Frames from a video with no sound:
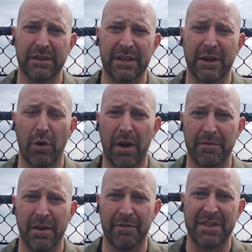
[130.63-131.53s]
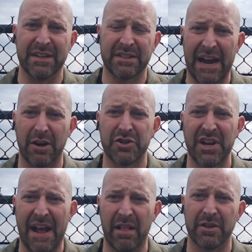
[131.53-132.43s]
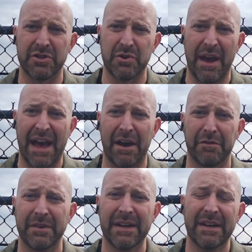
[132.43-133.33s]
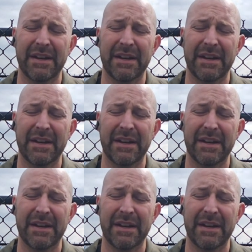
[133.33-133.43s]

you know, of the entire challenge. You have